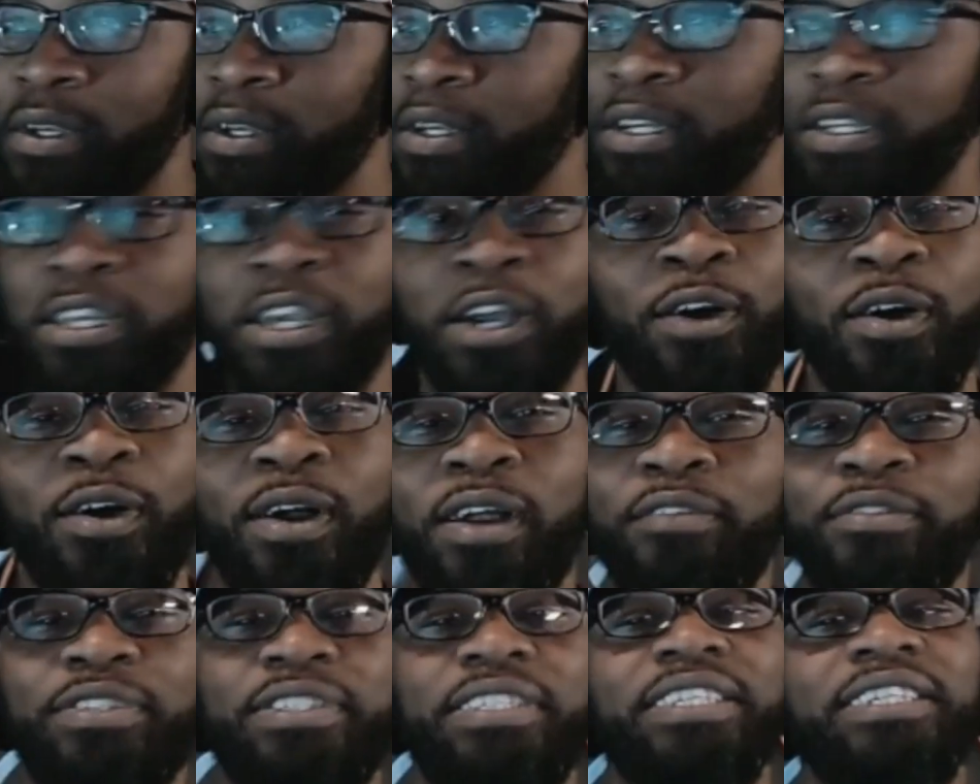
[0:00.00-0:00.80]
Yo,
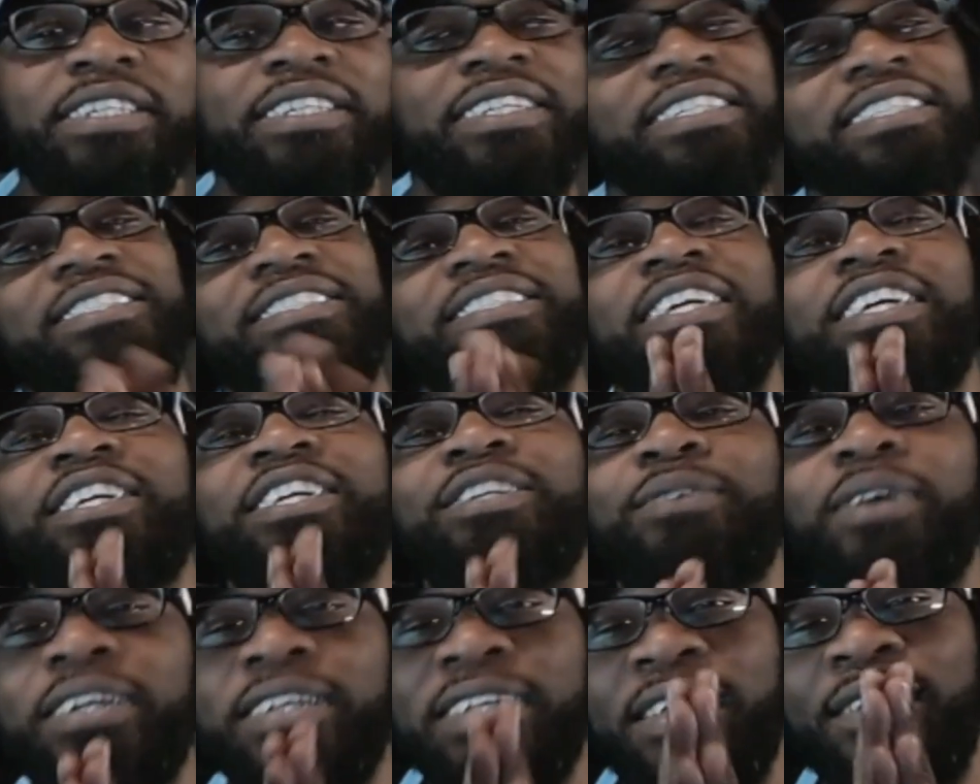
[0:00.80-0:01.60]
everything he's saying
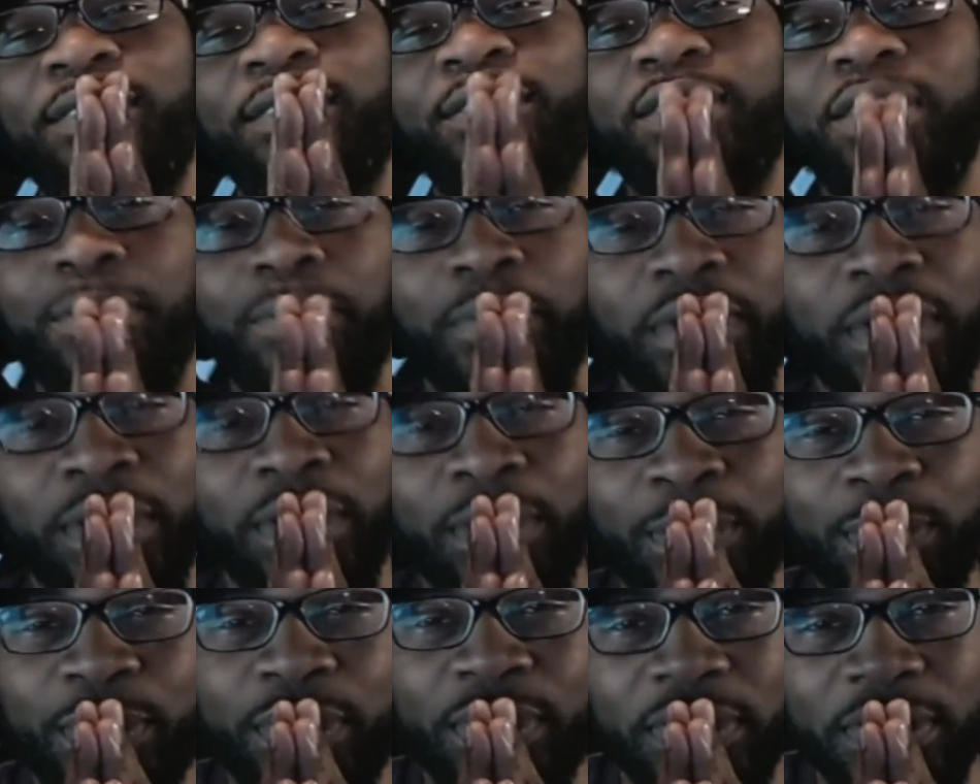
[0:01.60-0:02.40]
right now can be
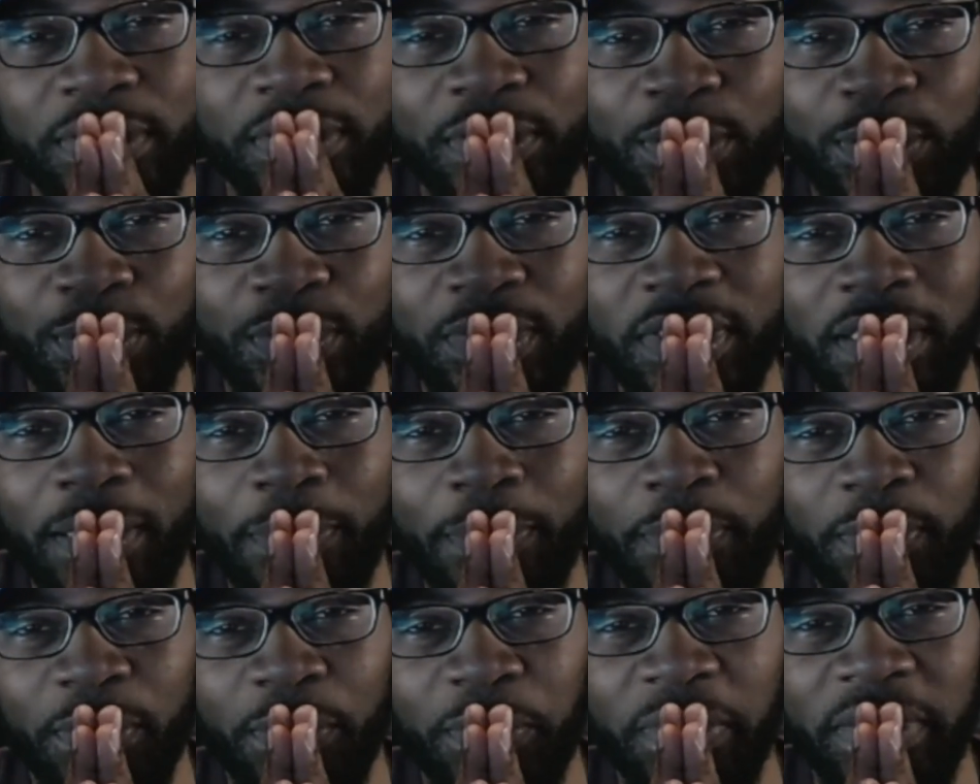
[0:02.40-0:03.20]
used in two
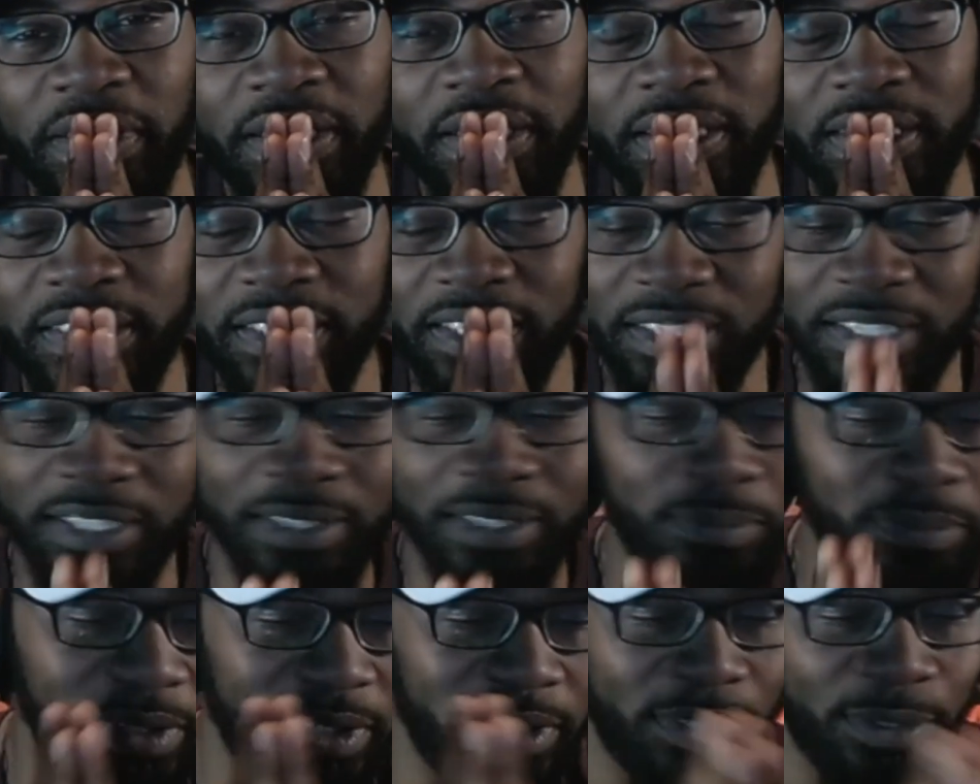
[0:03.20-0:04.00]
separate ways. It
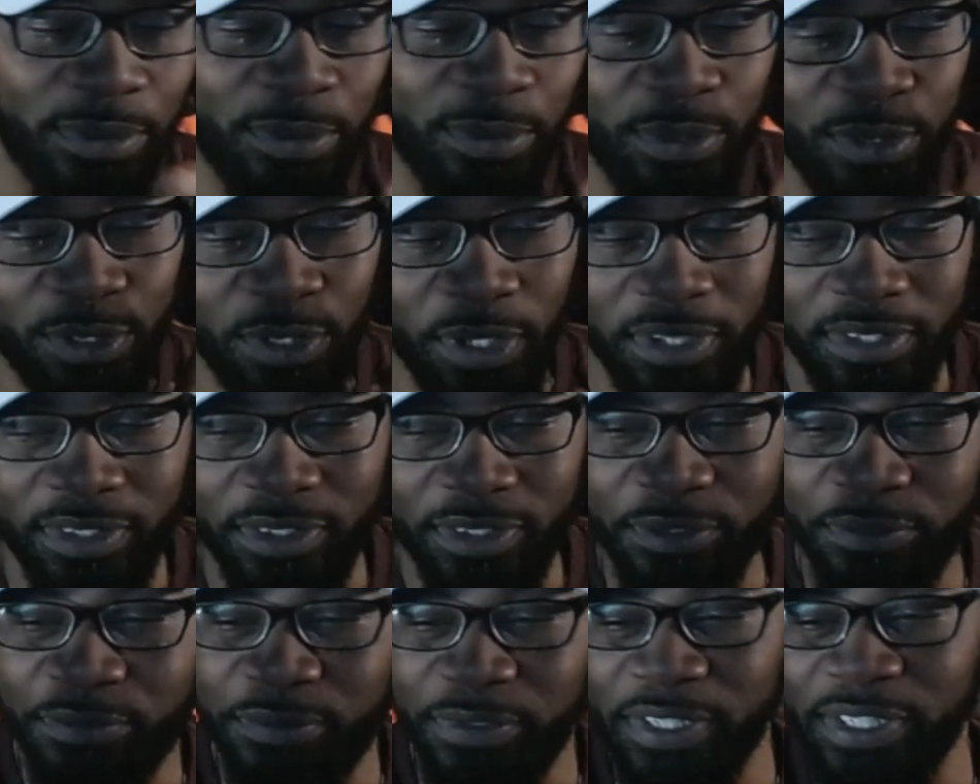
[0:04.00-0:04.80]
could be used on
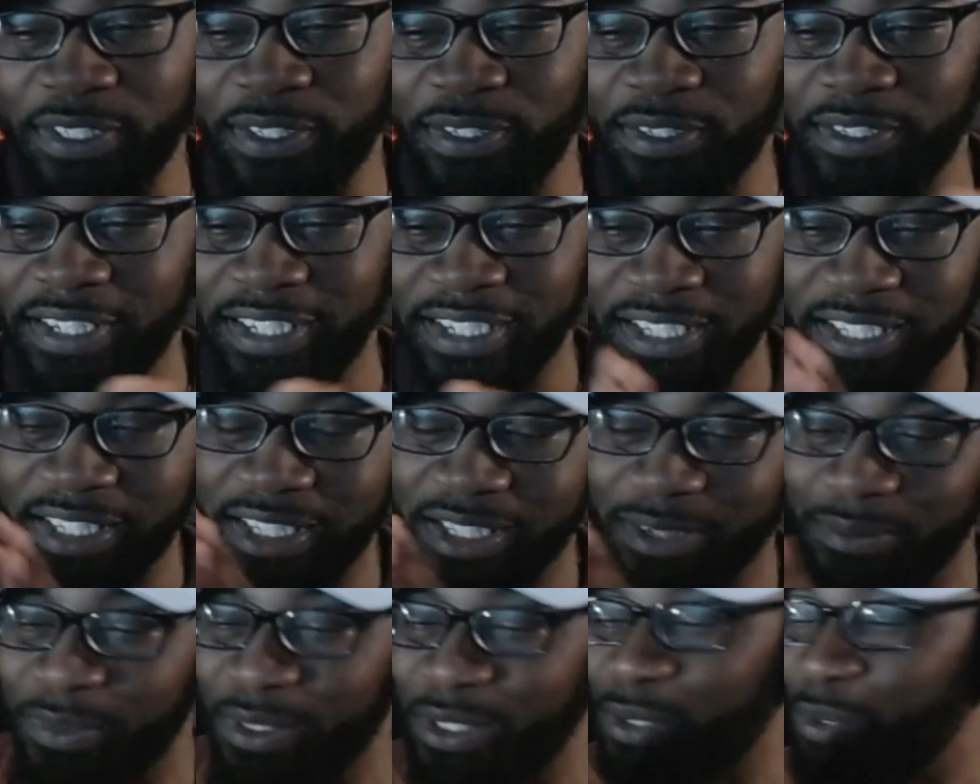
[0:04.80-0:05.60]
the field and it
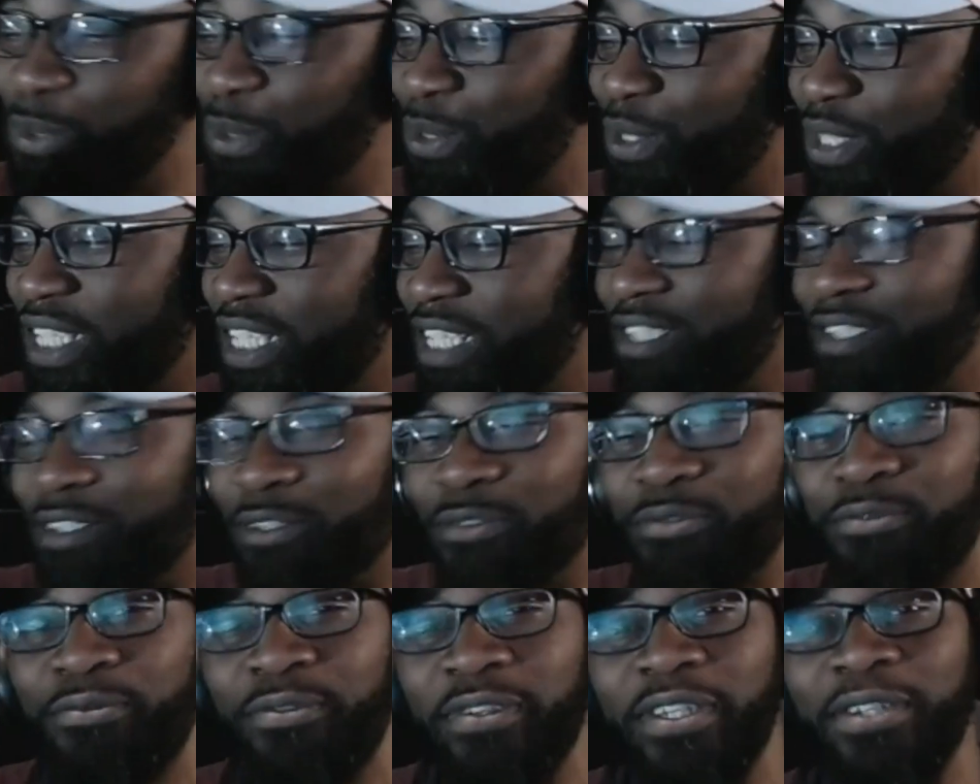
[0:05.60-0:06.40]
could be used in the
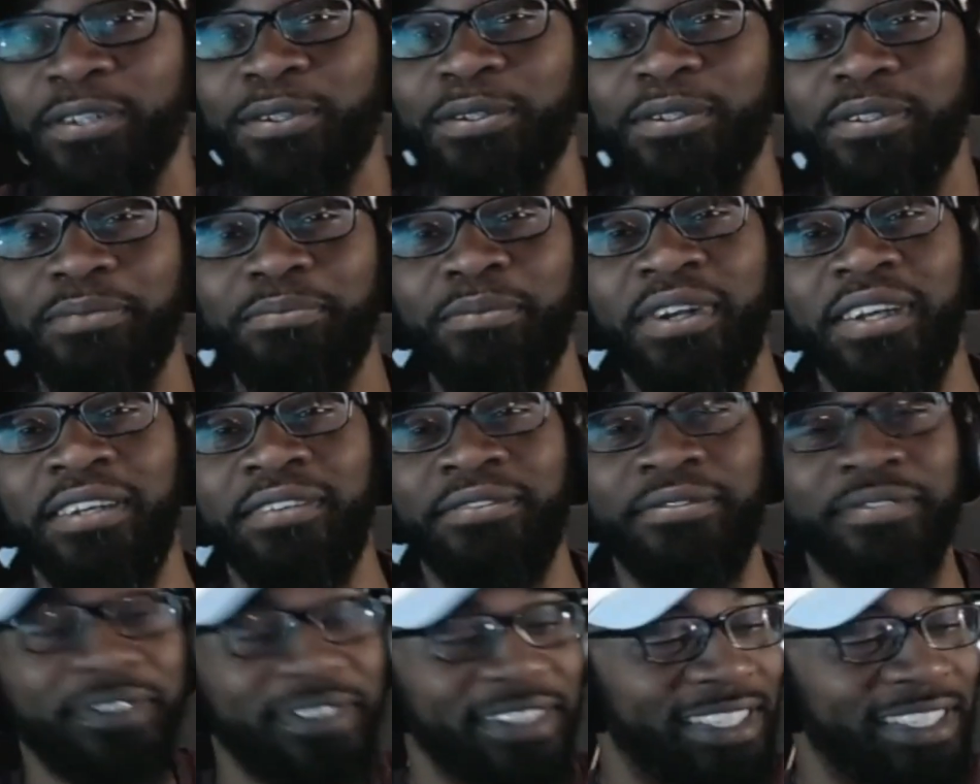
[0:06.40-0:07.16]
field, bro.